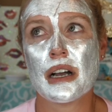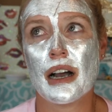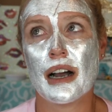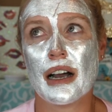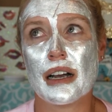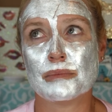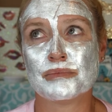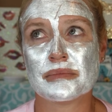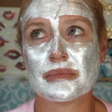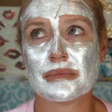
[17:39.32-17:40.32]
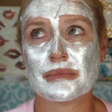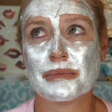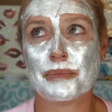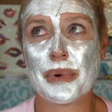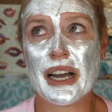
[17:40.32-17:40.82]
Um,
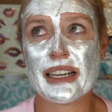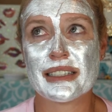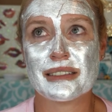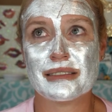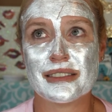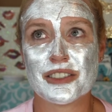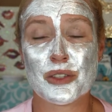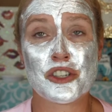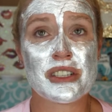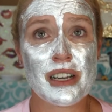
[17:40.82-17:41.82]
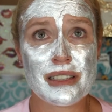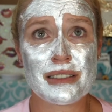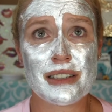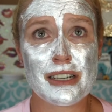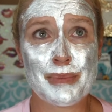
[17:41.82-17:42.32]
but so she's got
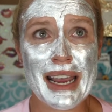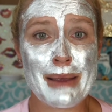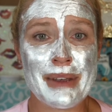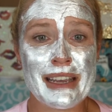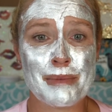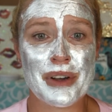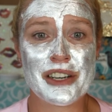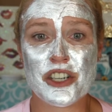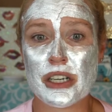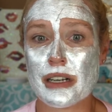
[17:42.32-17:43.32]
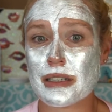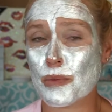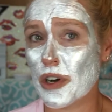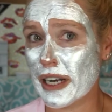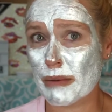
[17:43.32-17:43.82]
this third baby, but she doesn't
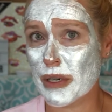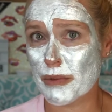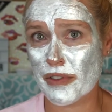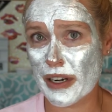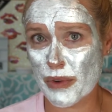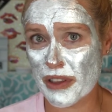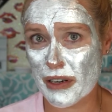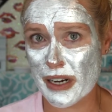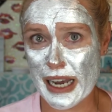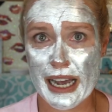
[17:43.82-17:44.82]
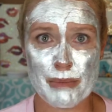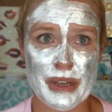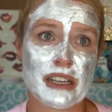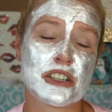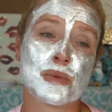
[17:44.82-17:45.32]
want him to move in with her yet
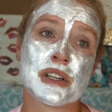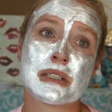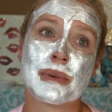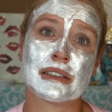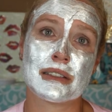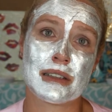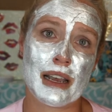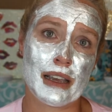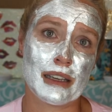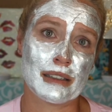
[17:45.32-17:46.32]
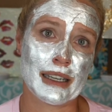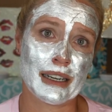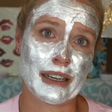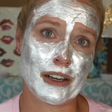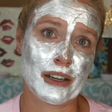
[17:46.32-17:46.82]
because she wants to be able to stay
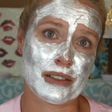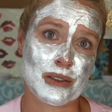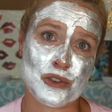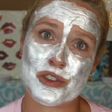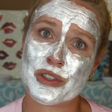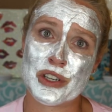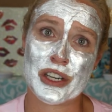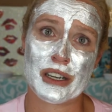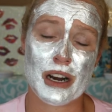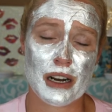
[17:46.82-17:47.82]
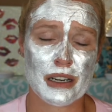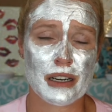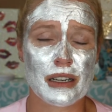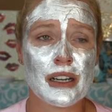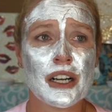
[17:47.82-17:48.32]
getting her social secure or
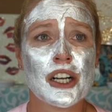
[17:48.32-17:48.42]
her